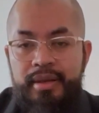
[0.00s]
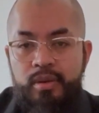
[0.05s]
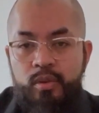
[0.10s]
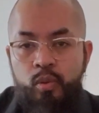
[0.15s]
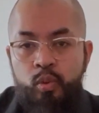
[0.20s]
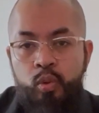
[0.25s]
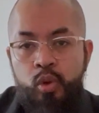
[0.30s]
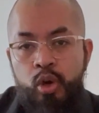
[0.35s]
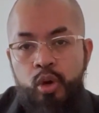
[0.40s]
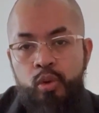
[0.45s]

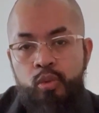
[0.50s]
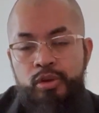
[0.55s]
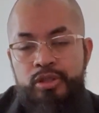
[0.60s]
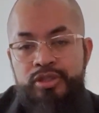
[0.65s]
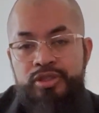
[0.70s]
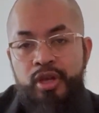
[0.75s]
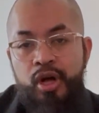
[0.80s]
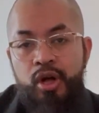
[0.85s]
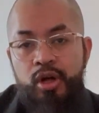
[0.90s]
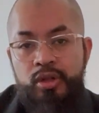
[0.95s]
will
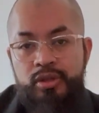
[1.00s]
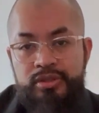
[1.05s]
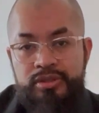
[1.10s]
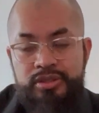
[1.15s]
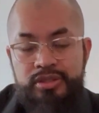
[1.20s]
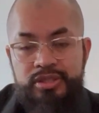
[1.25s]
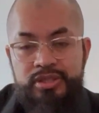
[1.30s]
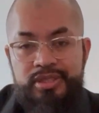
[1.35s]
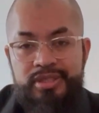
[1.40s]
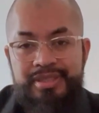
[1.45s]

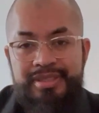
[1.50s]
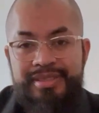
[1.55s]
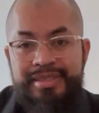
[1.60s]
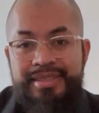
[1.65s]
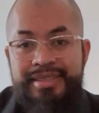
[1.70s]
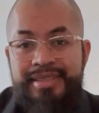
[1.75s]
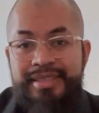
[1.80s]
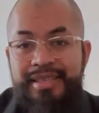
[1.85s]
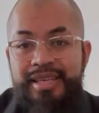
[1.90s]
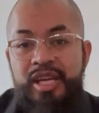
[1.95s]
result
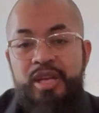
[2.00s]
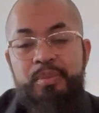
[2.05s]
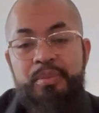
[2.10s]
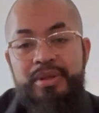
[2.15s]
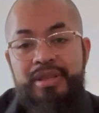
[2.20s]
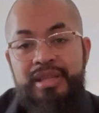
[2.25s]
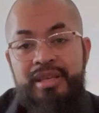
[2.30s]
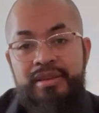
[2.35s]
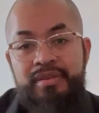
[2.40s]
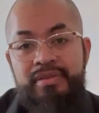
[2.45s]
in
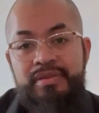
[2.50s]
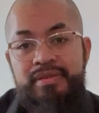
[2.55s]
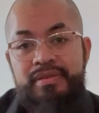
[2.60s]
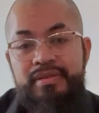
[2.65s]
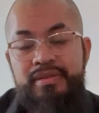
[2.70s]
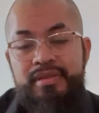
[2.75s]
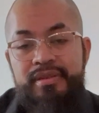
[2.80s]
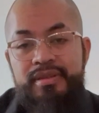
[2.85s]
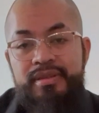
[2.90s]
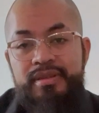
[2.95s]
belief
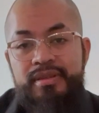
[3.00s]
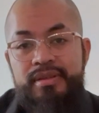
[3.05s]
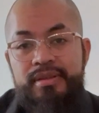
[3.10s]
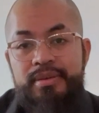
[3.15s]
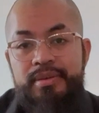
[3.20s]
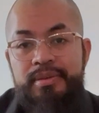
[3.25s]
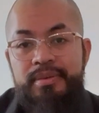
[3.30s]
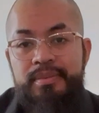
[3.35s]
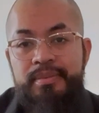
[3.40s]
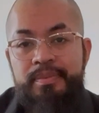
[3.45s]

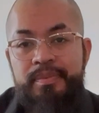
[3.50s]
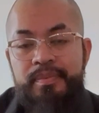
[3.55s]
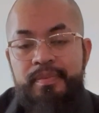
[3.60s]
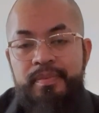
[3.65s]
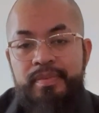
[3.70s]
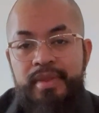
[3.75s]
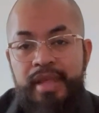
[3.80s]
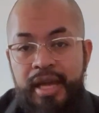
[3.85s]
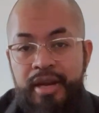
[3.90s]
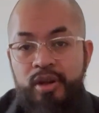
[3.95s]

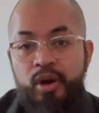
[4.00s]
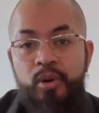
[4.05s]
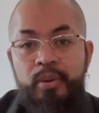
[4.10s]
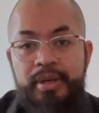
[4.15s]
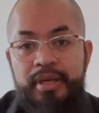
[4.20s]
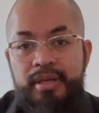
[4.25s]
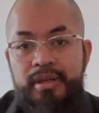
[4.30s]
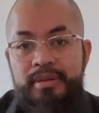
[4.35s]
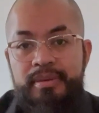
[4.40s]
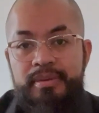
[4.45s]
and knowing.